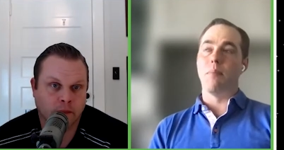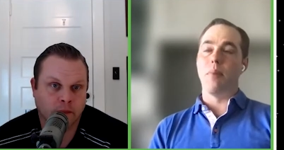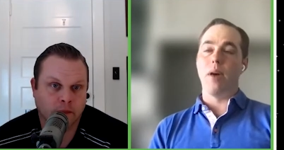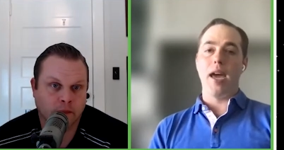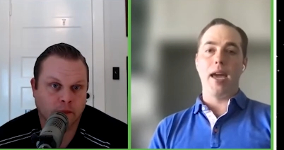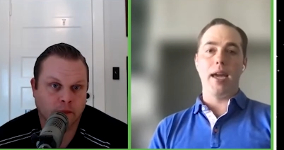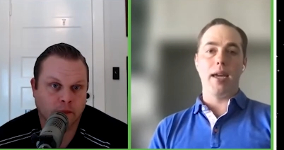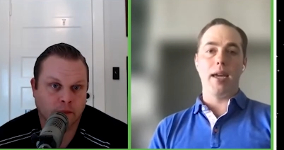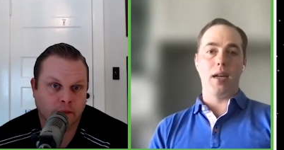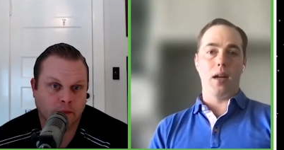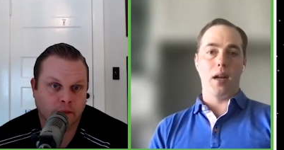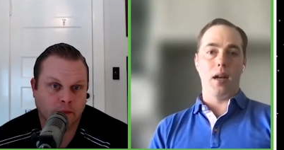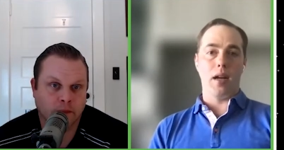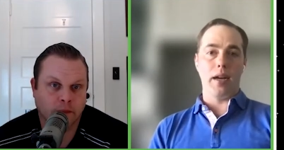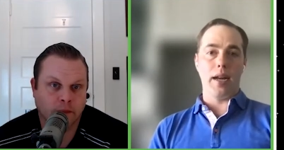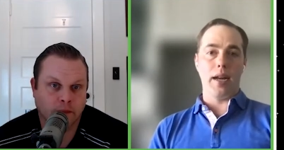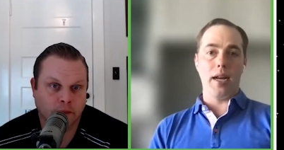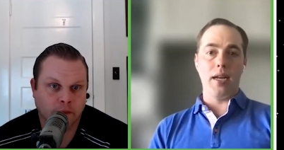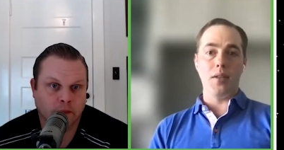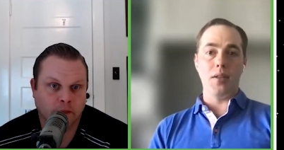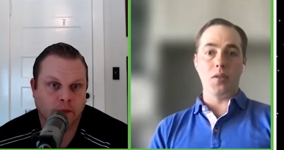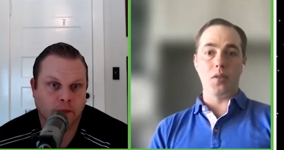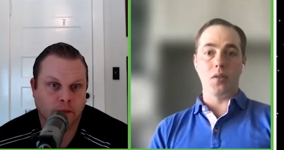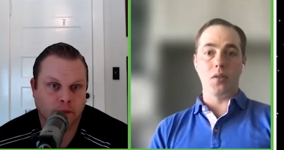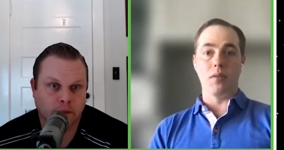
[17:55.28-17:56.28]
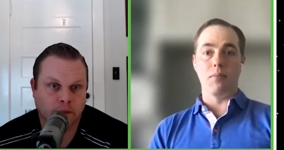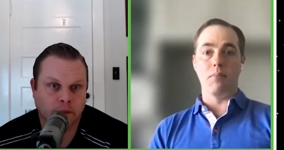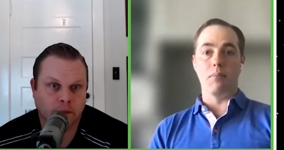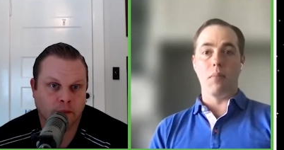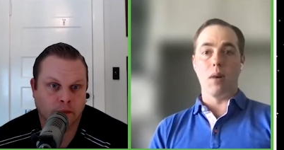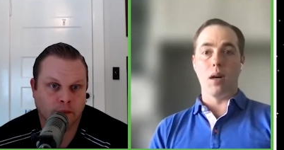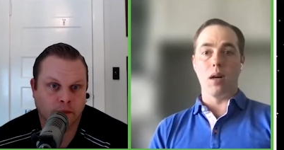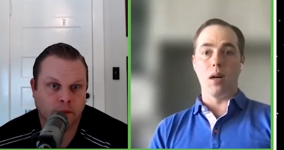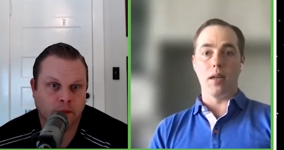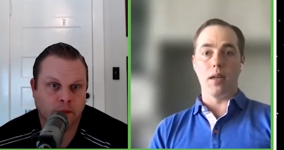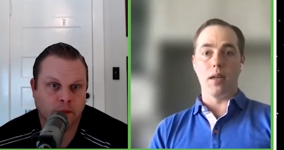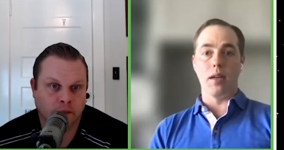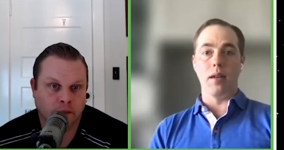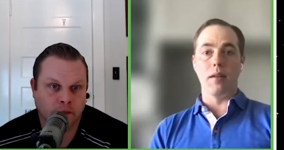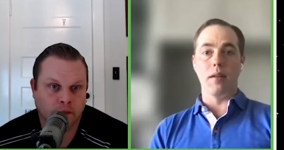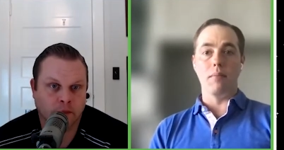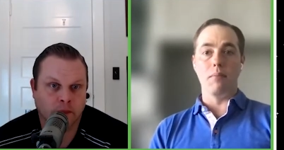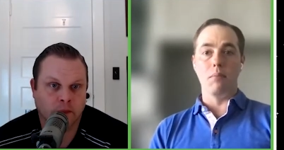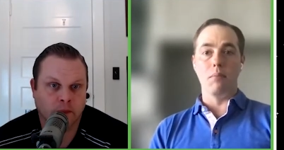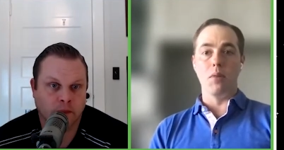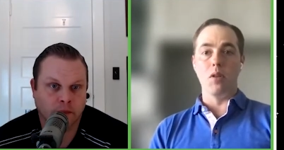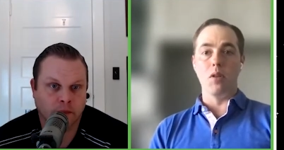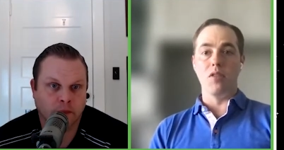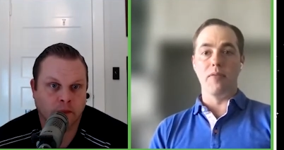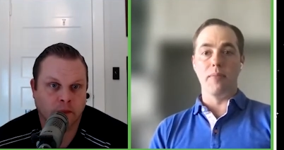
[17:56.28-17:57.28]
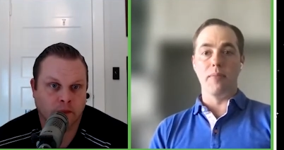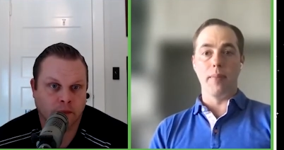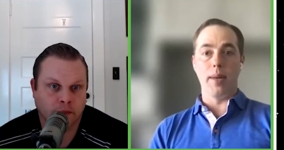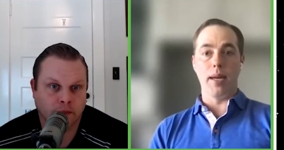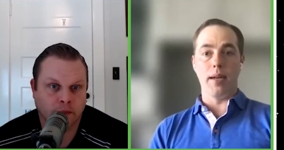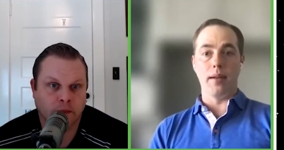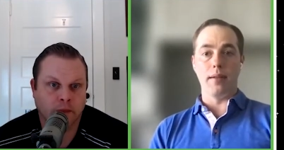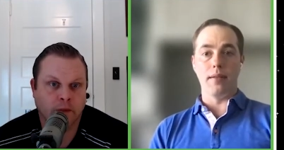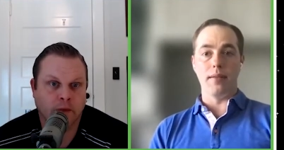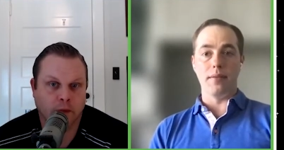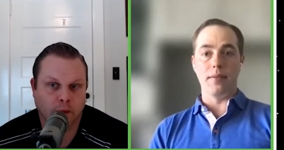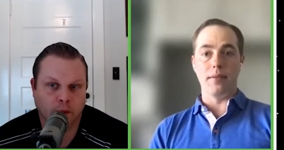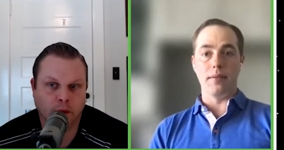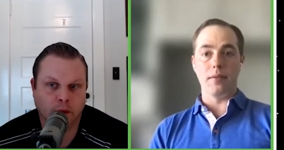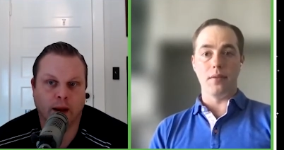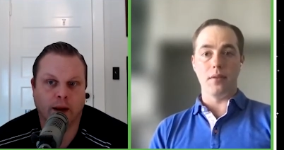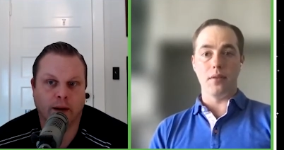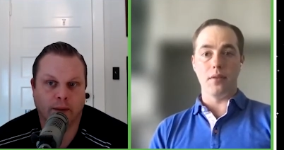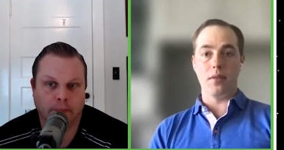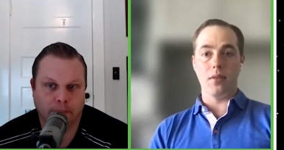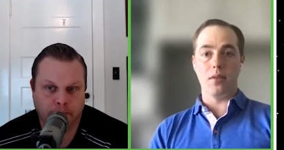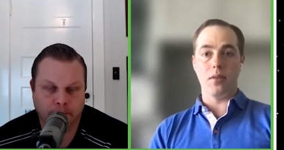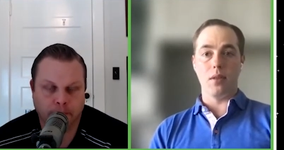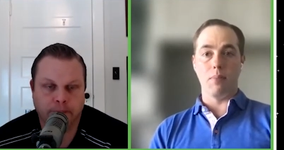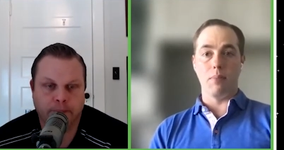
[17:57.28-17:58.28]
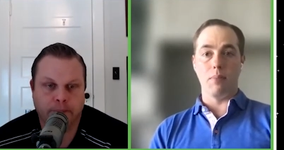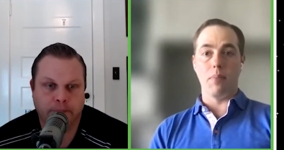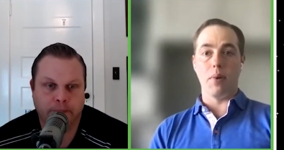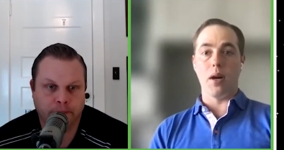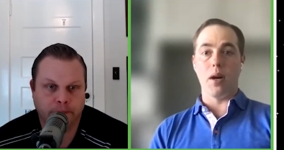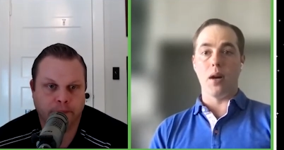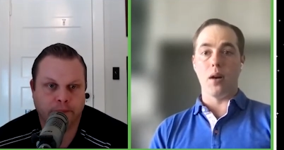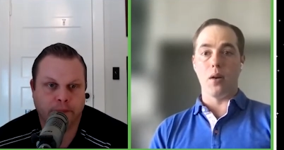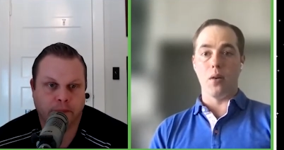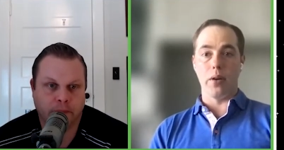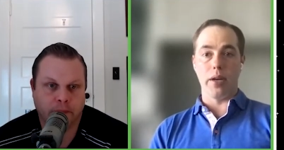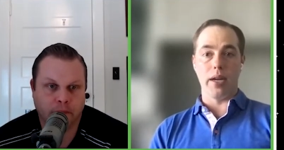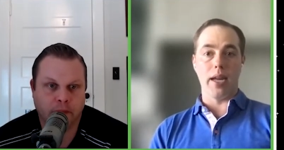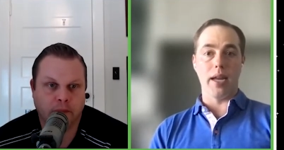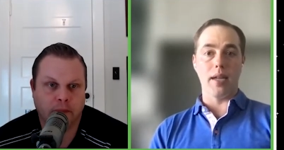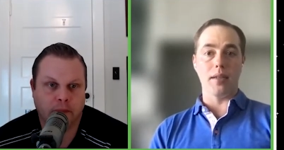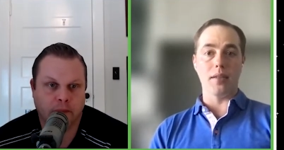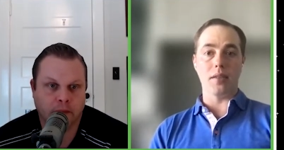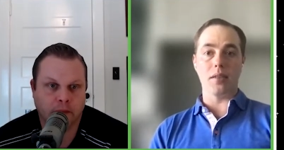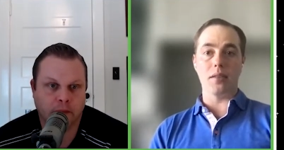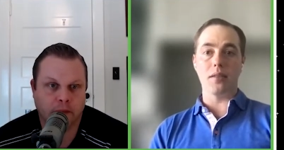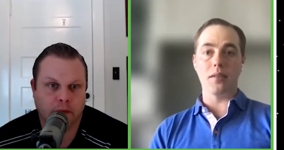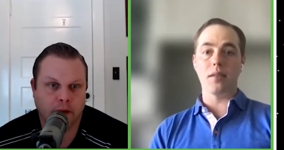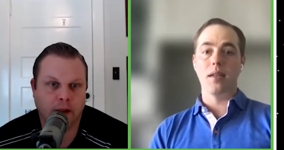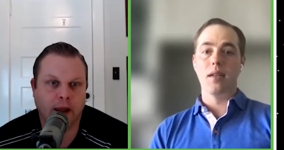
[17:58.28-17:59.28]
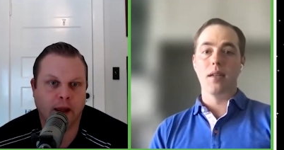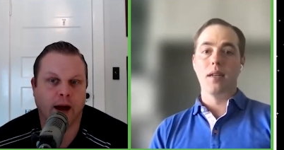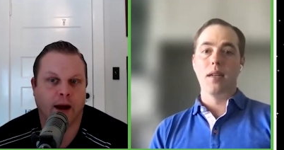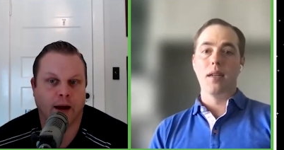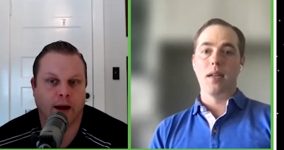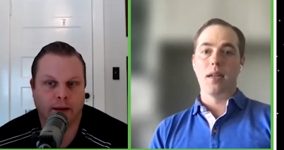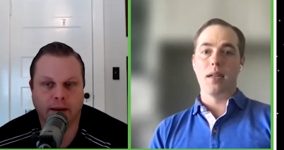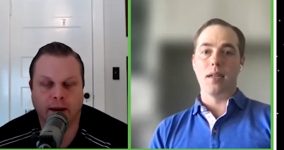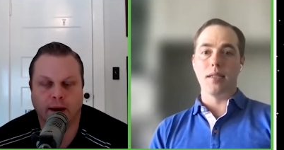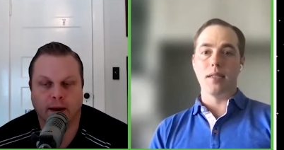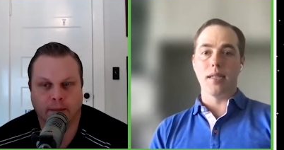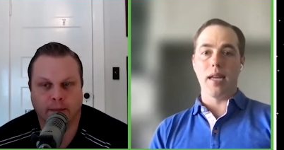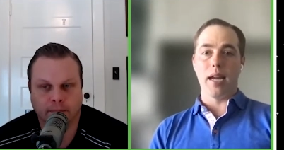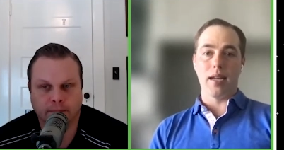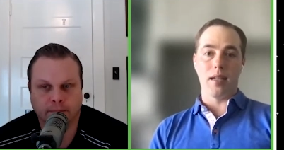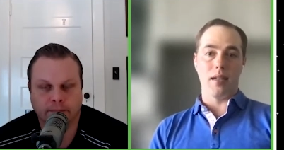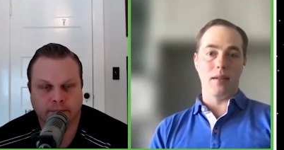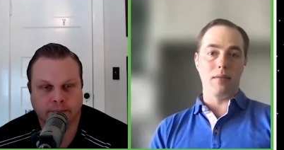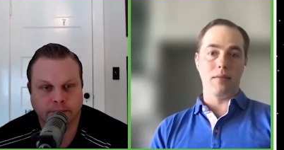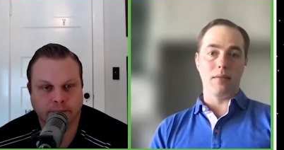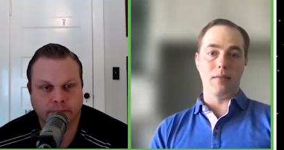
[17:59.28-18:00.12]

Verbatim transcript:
Speaker 1: bank on any sort of market movement right to borrow against yeah because yeah. that can